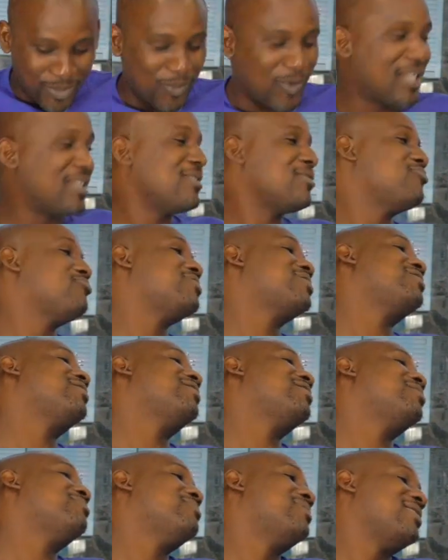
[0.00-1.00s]
what is
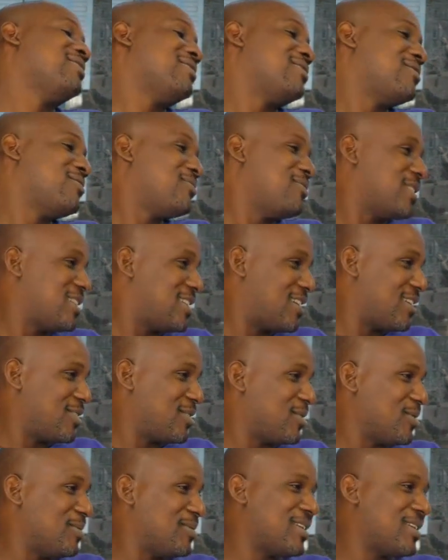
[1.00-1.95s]
retirement for Tango?